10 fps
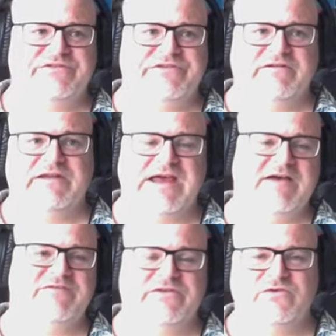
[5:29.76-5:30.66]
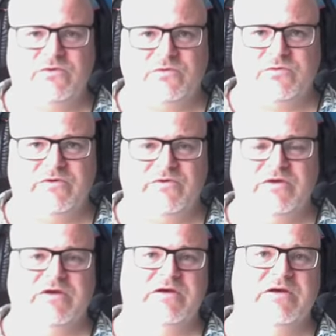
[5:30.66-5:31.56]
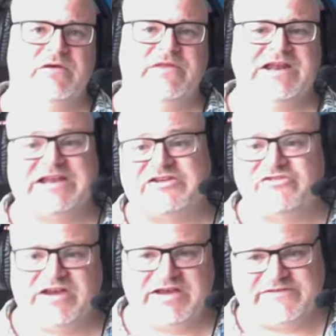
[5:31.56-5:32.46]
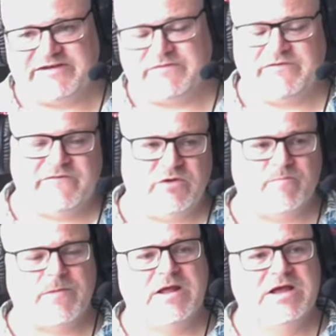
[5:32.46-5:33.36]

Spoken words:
necessarily have to do the cliches here in the film.